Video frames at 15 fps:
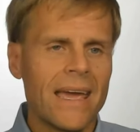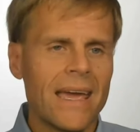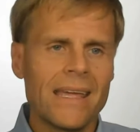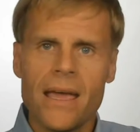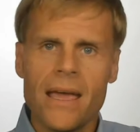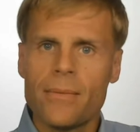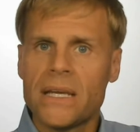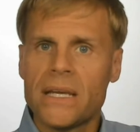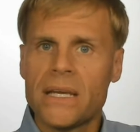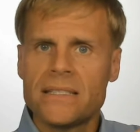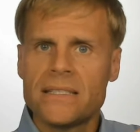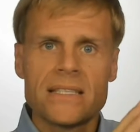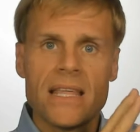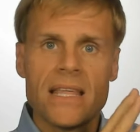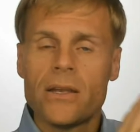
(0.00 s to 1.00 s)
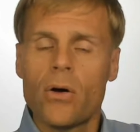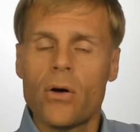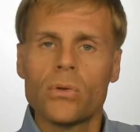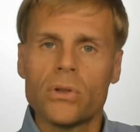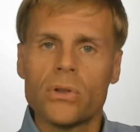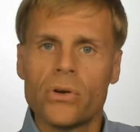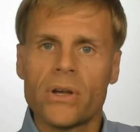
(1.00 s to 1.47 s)
and that means they
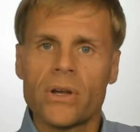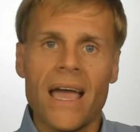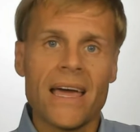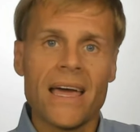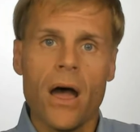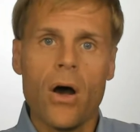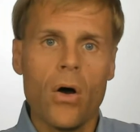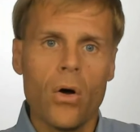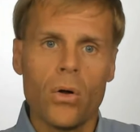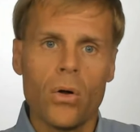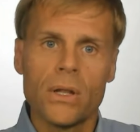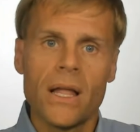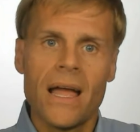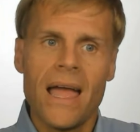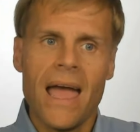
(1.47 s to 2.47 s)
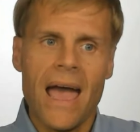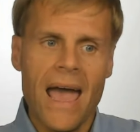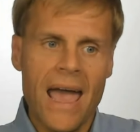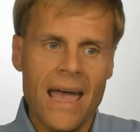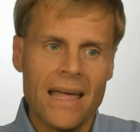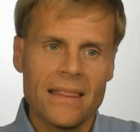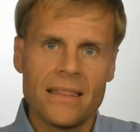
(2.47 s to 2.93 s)
don't look at all
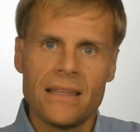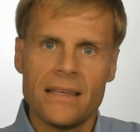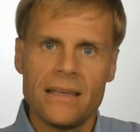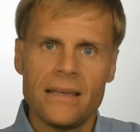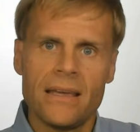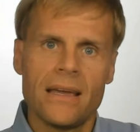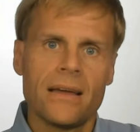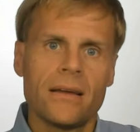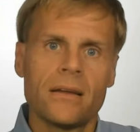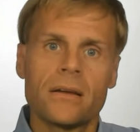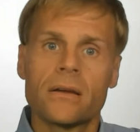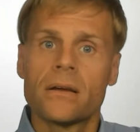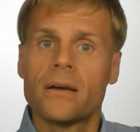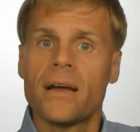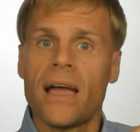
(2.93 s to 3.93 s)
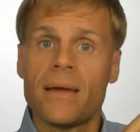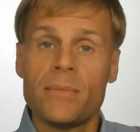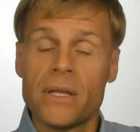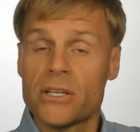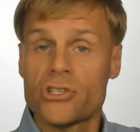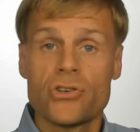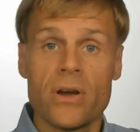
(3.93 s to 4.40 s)
at the
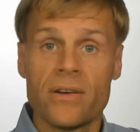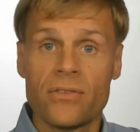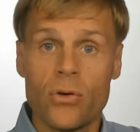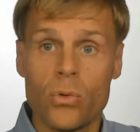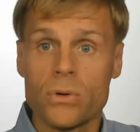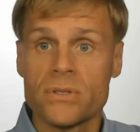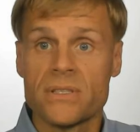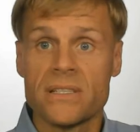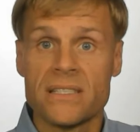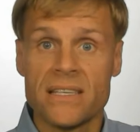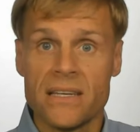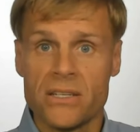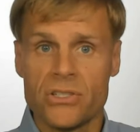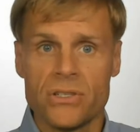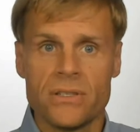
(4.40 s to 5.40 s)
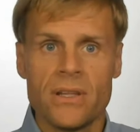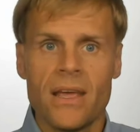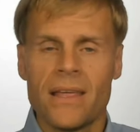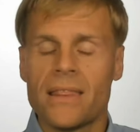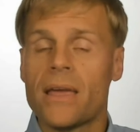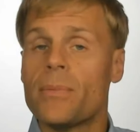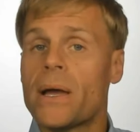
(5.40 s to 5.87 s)
administrative court's decision.
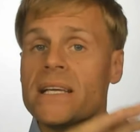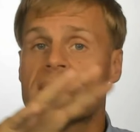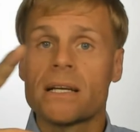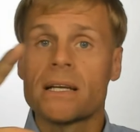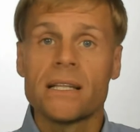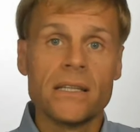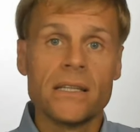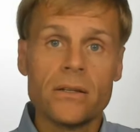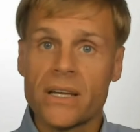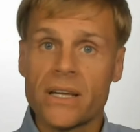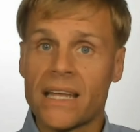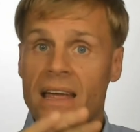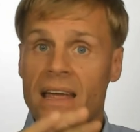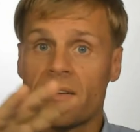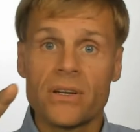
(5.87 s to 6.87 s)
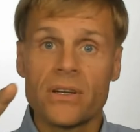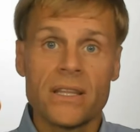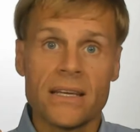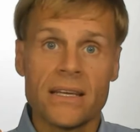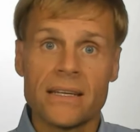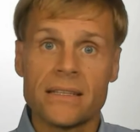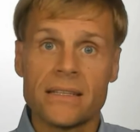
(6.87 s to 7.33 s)
They basically look at
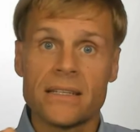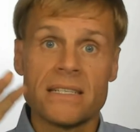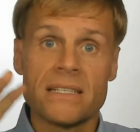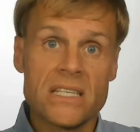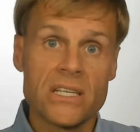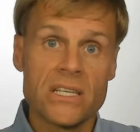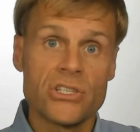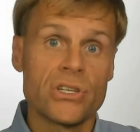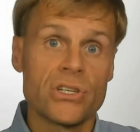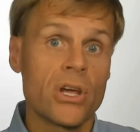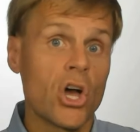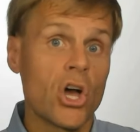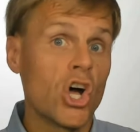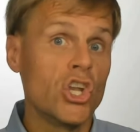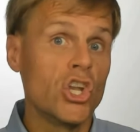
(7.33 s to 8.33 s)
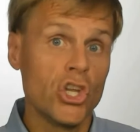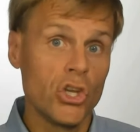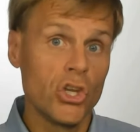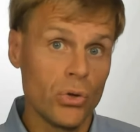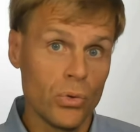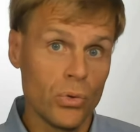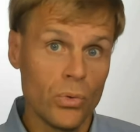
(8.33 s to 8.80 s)
everything the decision
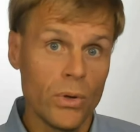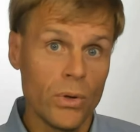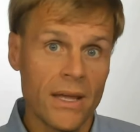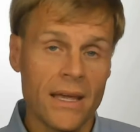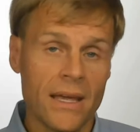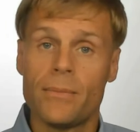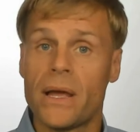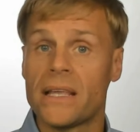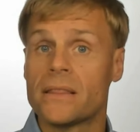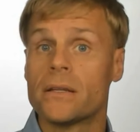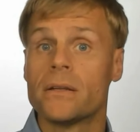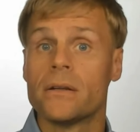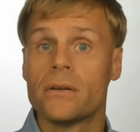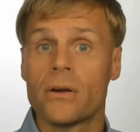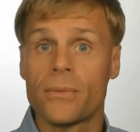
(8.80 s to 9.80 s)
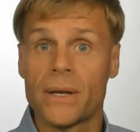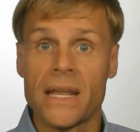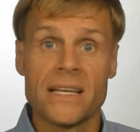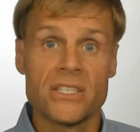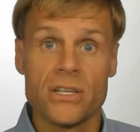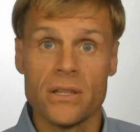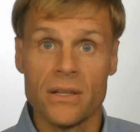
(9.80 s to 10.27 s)
anew and make the
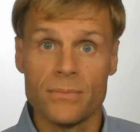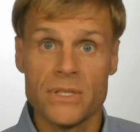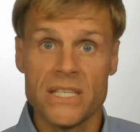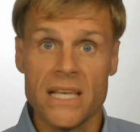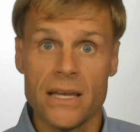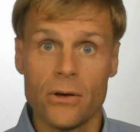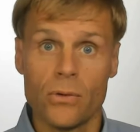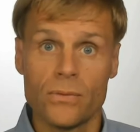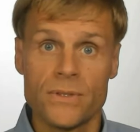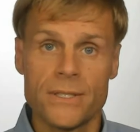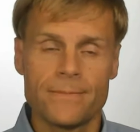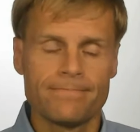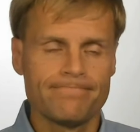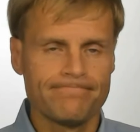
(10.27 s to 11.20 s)
determination themselves.